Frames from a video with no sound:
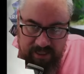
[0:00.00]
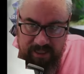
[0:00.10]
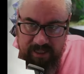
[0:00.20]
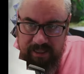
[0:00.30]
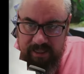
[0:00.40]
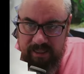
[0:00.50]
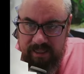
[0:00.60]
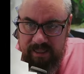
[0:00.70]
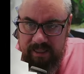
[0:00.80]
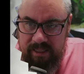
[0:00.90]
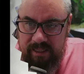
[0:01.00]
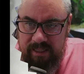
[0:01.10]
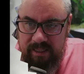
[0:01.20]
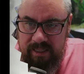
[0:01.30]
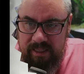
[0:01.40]

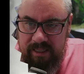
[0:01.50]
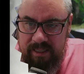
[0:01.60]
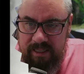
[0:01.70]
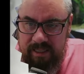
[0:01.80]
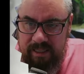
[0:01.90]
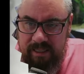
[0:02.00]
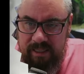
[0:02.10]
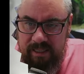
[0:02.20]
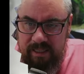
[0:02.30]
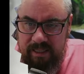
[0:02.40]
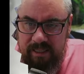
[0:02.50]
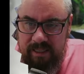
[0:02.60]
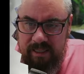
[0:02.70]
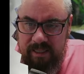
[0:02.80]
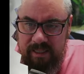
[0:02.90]

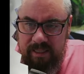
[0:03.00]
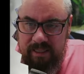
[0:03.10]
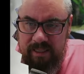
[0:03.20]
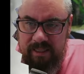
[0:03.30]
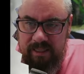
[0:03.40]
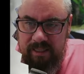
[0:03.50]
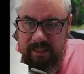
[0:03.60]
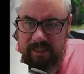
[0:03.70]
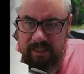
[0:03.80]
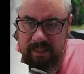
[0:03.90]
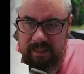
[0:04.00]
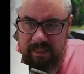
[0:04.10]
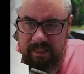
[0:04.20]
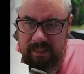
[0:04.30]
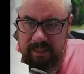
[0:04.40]

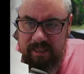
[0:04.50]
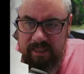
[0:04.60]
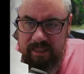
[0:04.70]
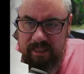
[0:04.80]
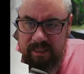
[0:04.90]
(no one is talking)